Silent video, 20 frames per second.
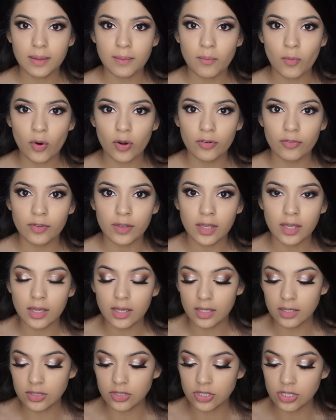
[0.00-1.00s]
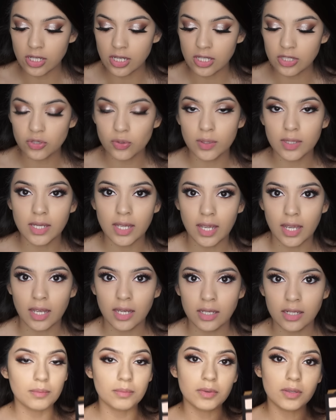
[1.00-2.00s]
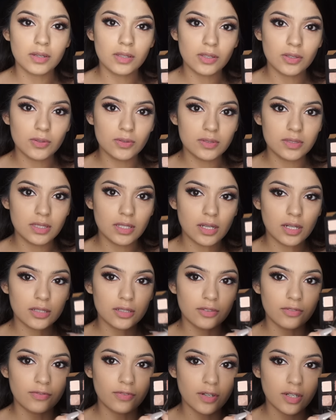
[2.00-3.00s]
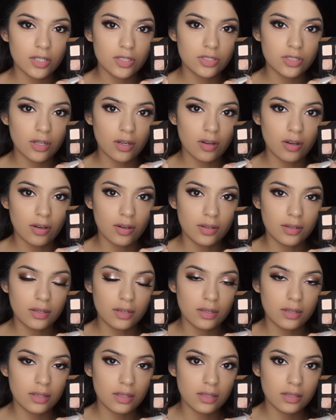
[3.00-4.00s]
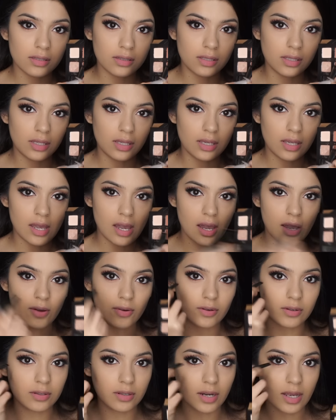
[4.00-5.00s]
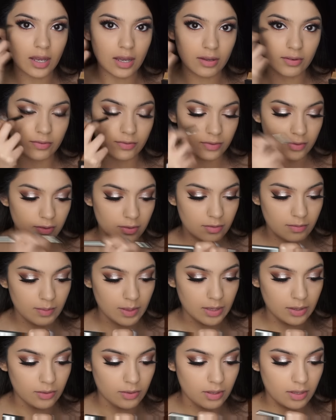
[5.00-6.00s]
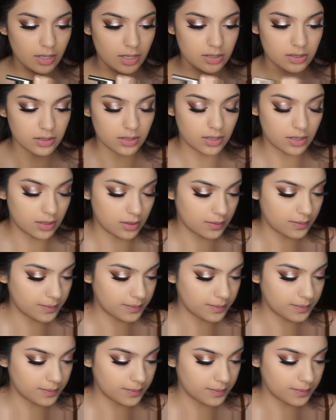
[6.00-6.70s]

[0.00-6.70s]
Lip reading: a Morphe G28, I'm going to use the color Fudge on the outer half of my lower lash line.